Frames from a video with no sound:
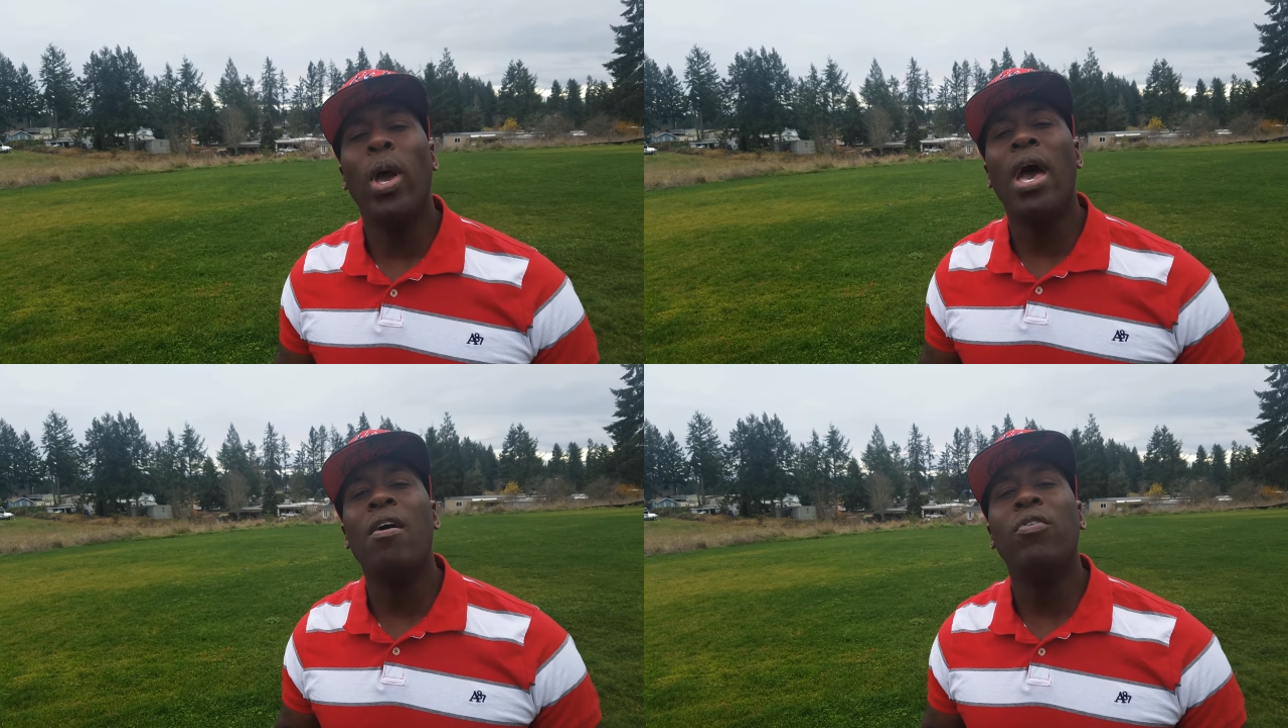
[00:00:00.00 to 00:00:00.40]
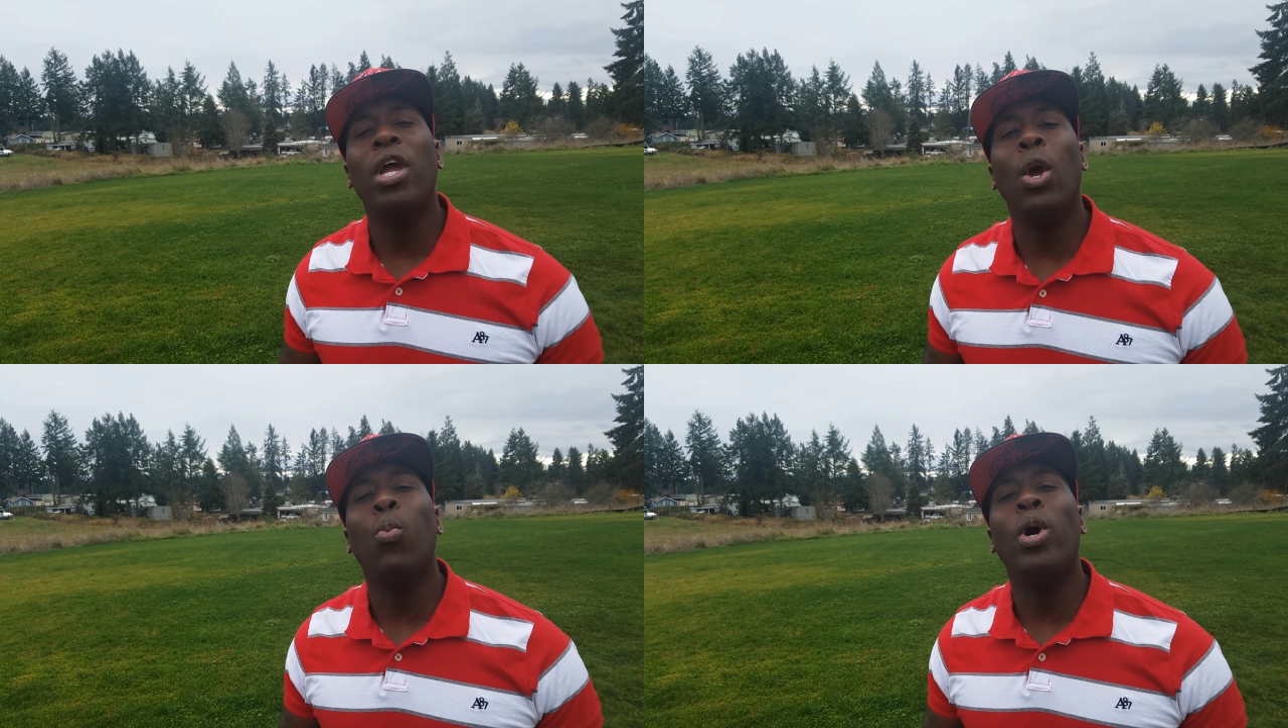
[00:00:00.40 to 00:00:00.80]

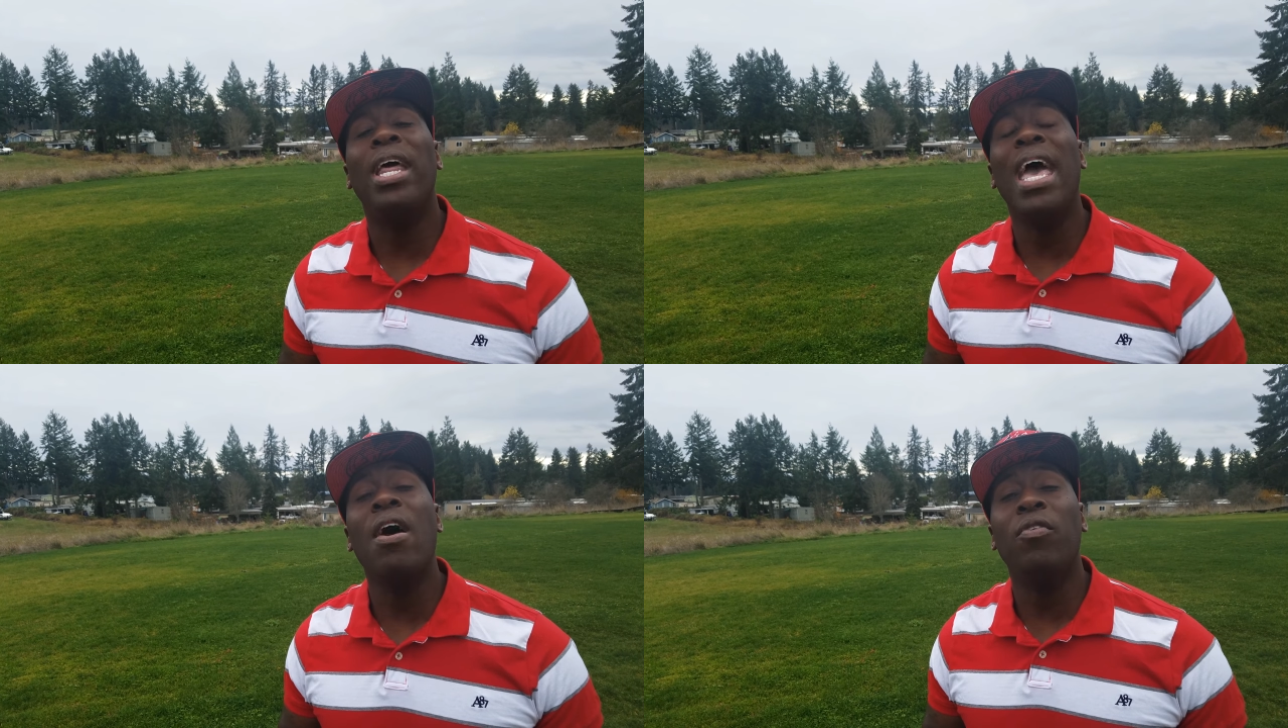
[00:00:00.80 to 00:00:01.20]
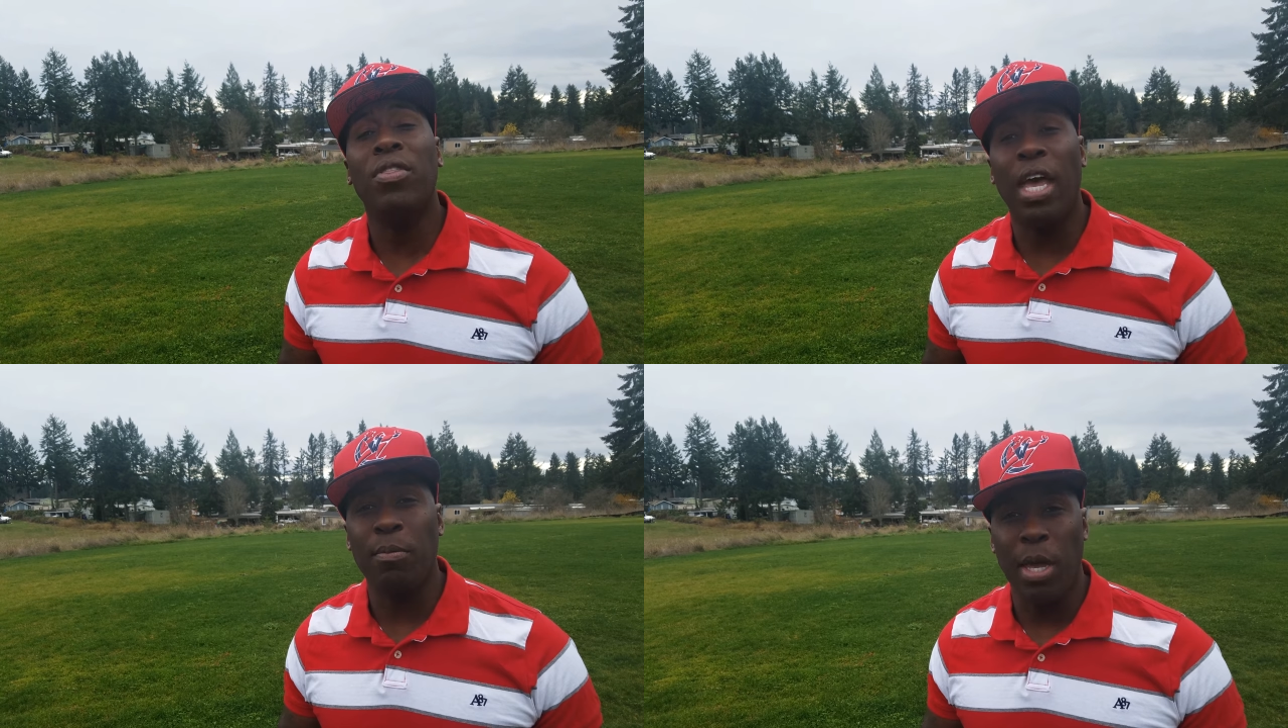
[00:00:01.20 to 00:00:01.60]
whoever and
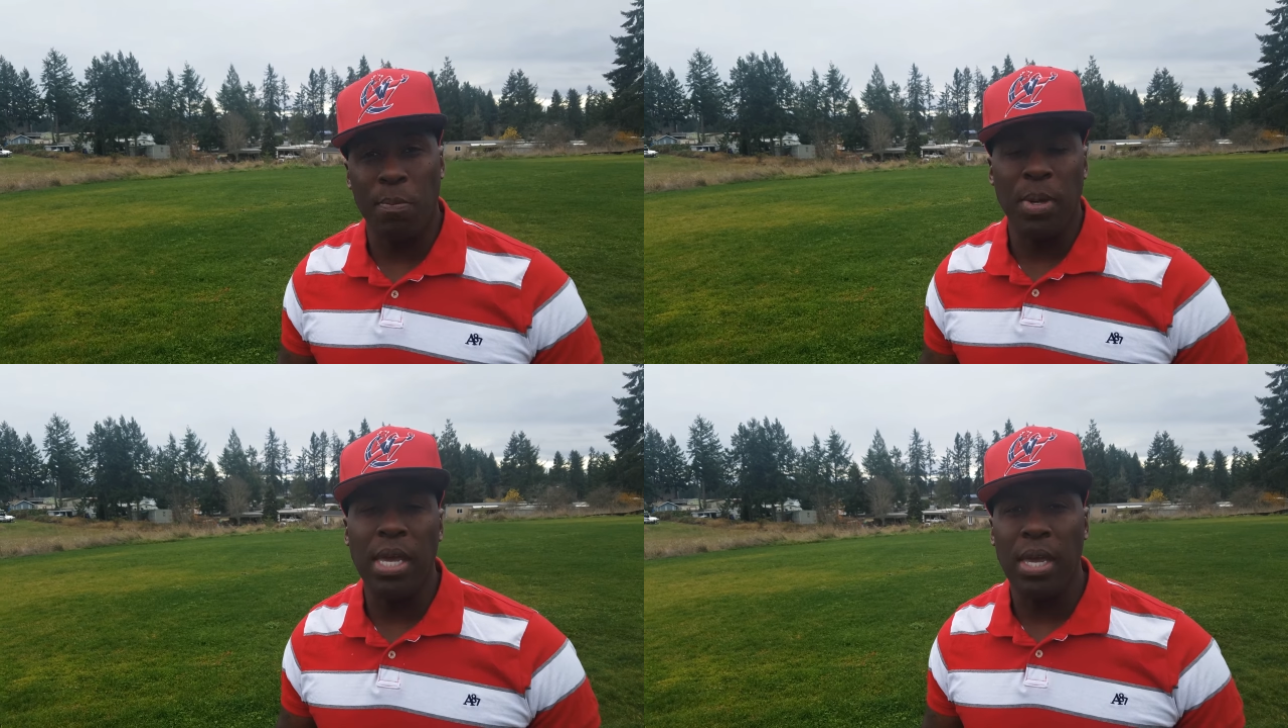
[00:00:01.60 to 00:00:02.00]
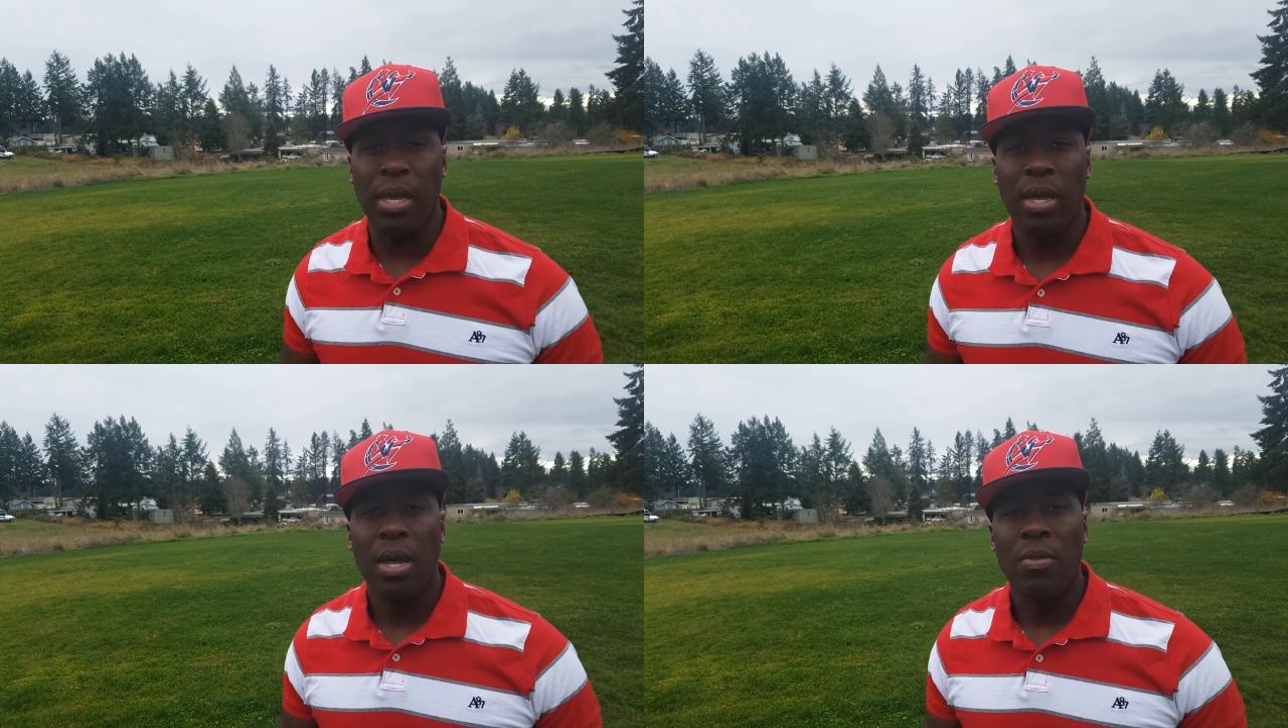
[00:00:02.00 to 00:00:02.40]
whatever they may
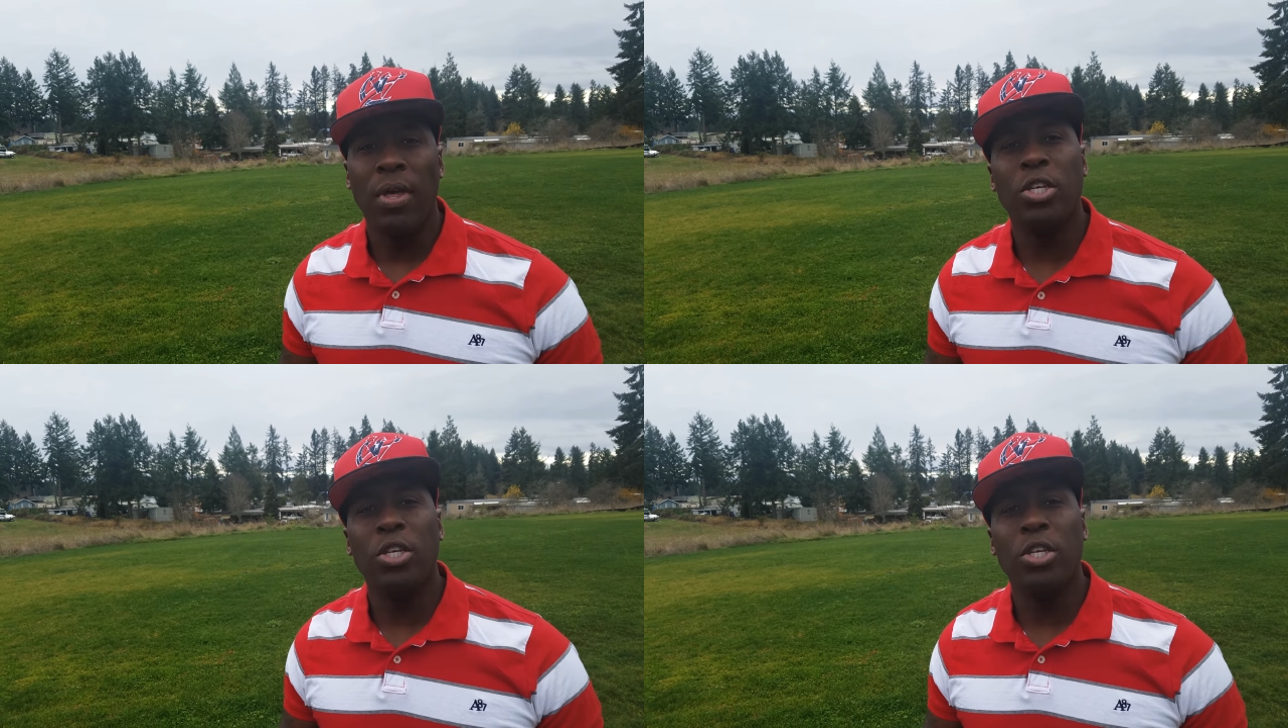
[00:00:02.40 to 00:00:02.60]
be,